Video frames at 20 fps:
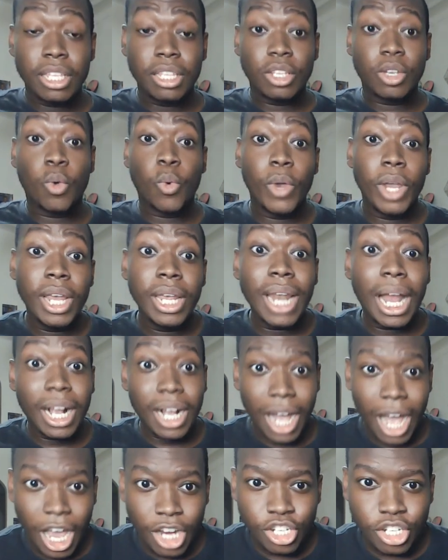Queen
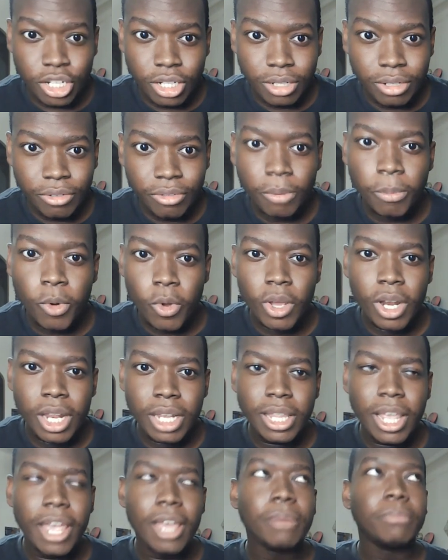Akasha from Queen
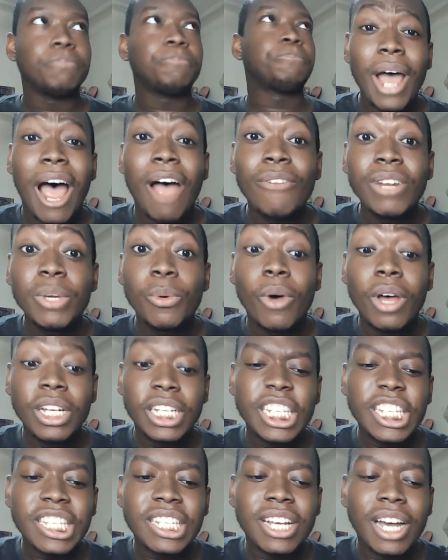of the Damned. I really want
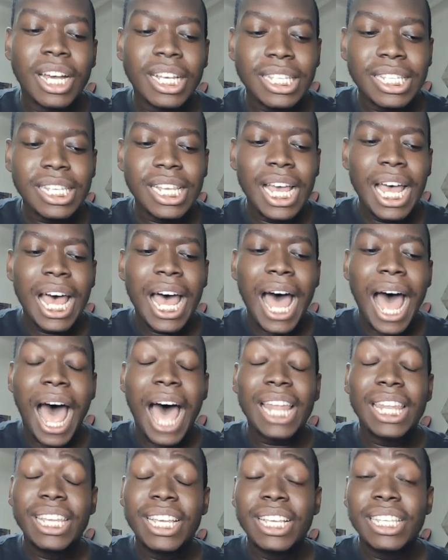to discuss
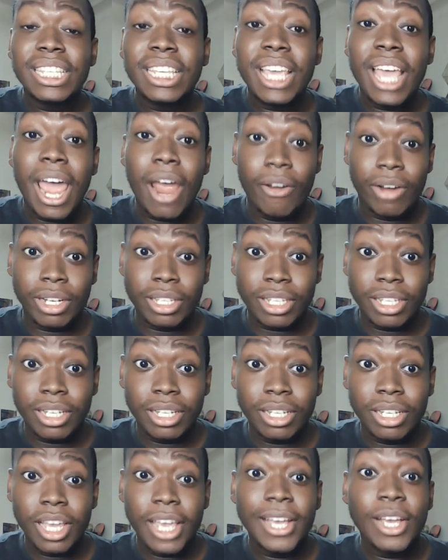Aaliyah's
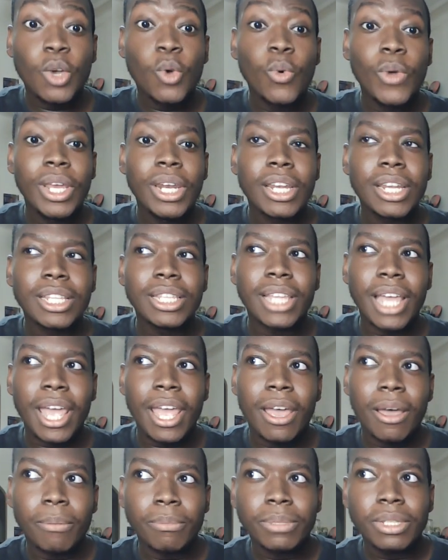character in Queen of the
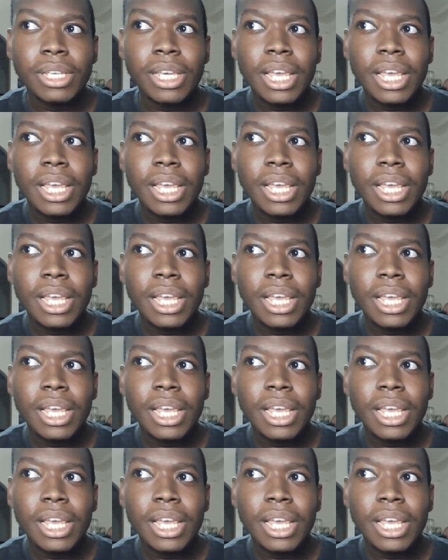Damned,